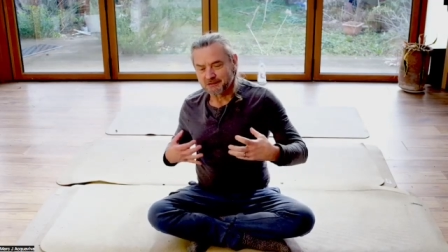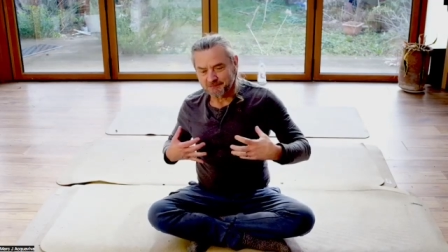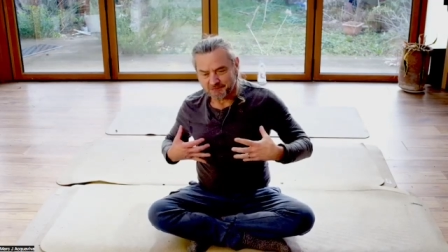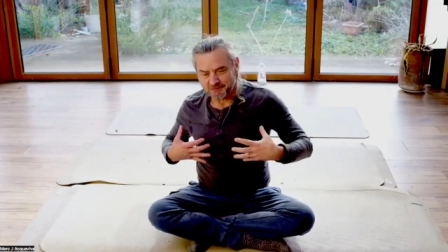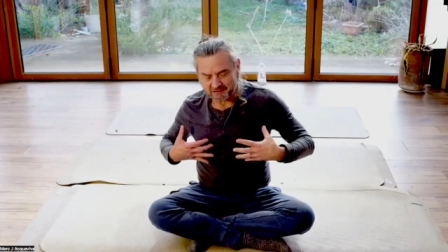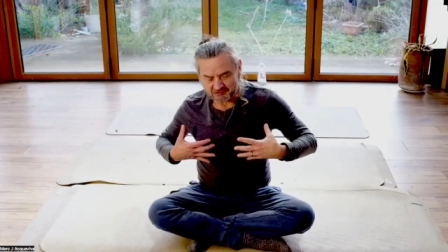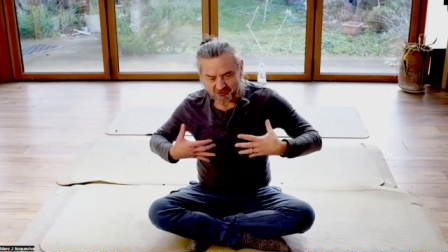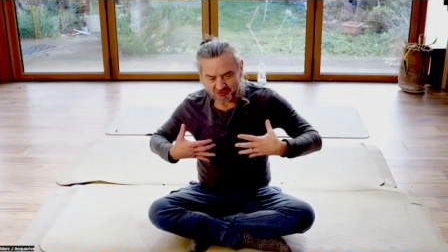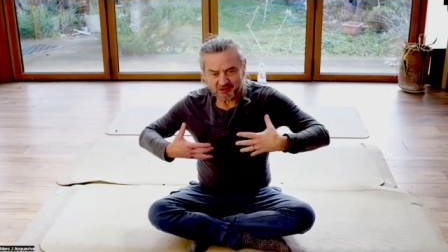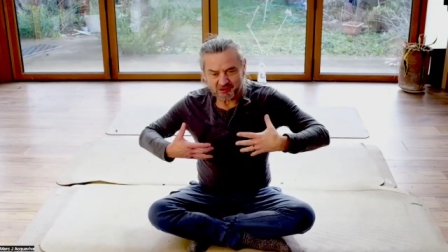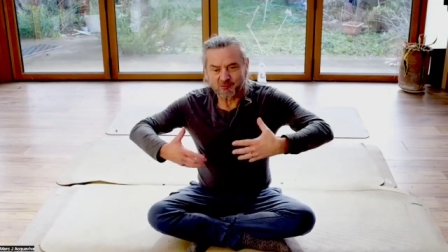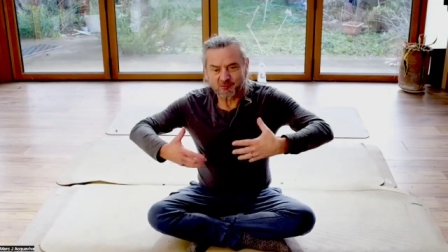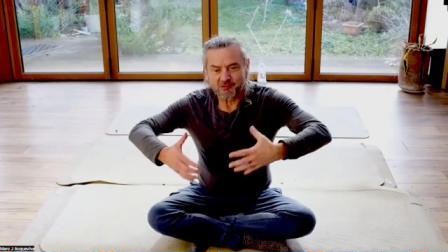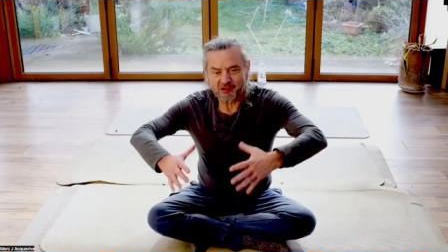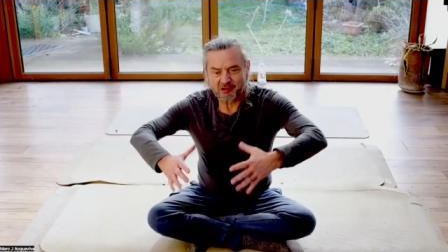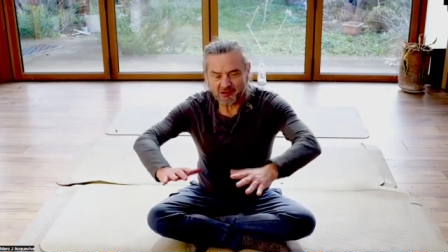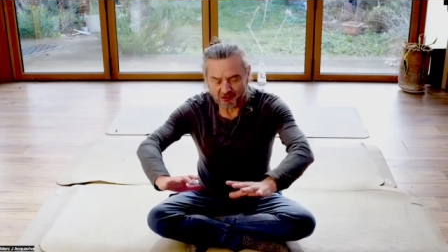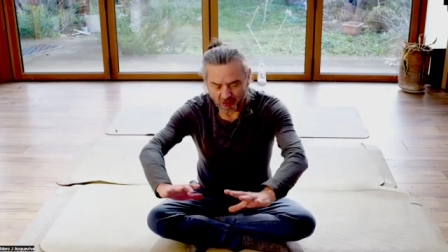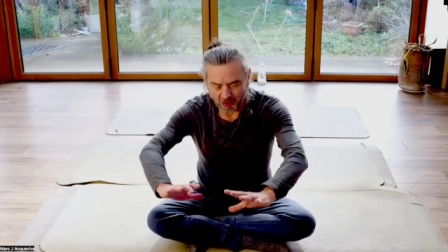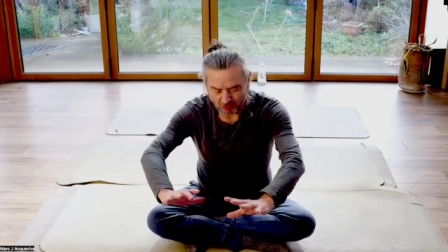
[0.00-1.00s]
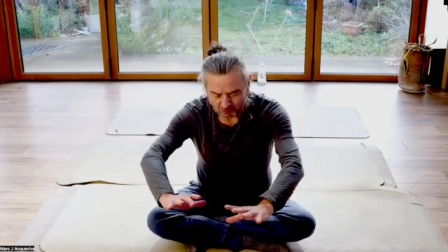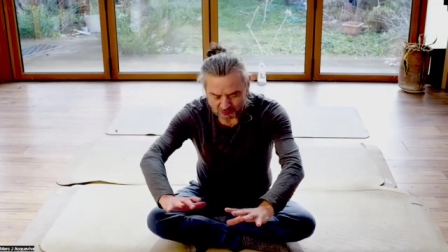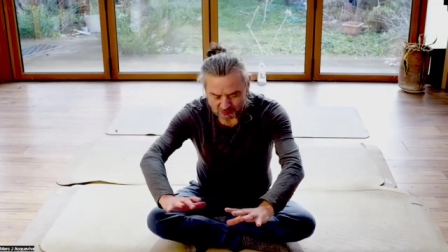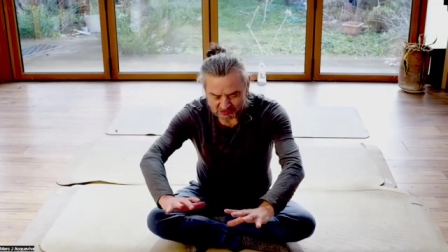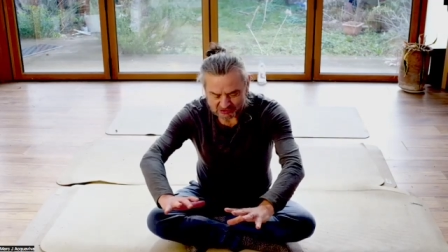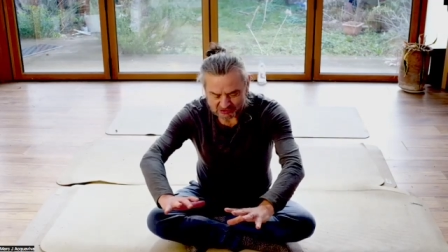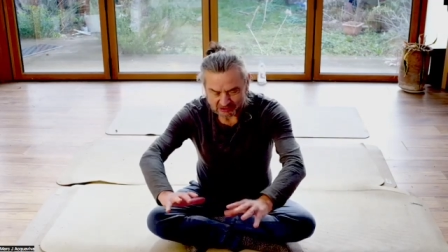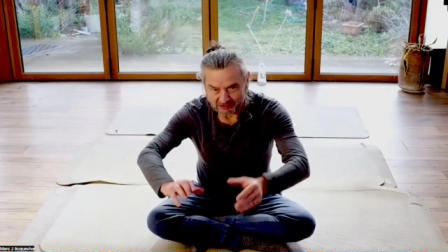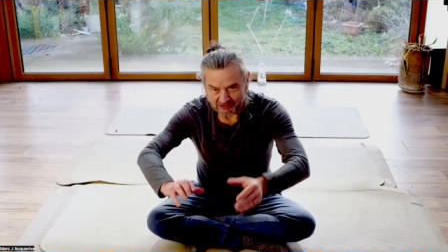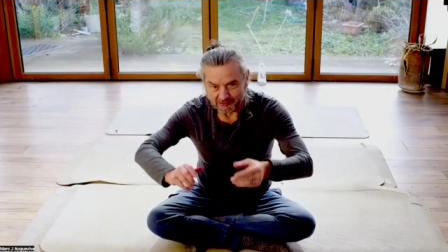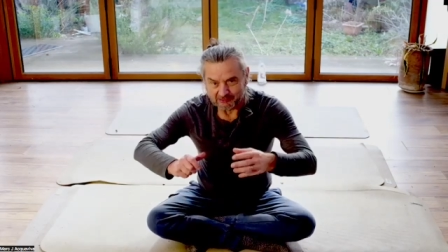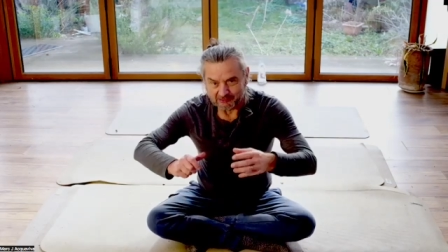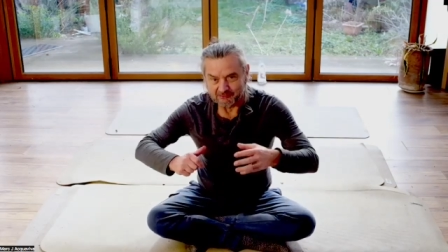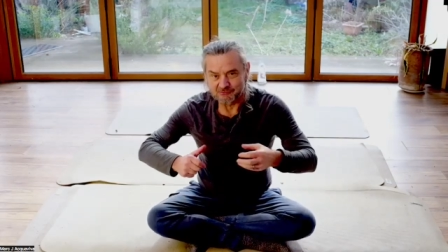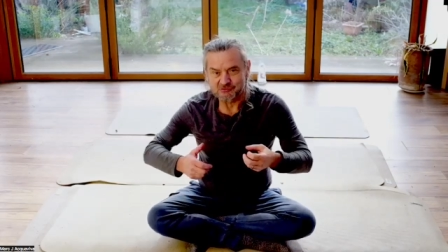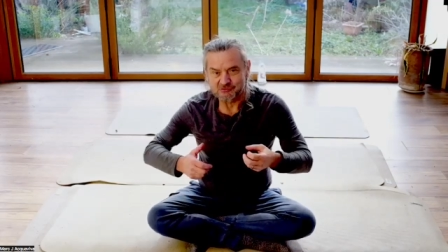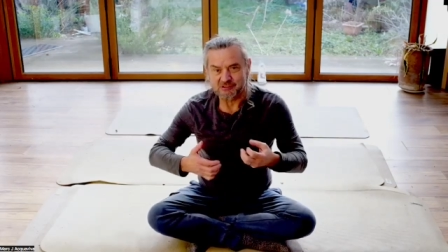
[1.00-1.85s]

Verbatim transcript: they do that with their whole selves.